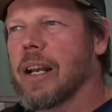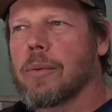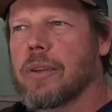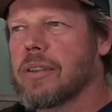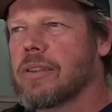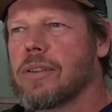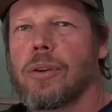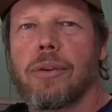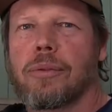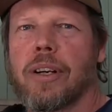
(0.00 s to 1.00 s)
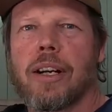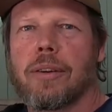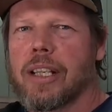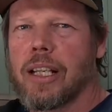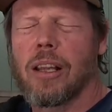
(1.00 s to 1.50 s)
it was
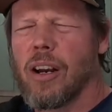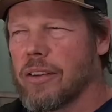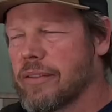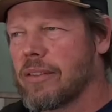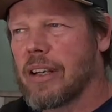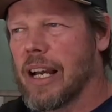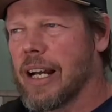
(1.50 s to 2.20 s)
200-300 kilos,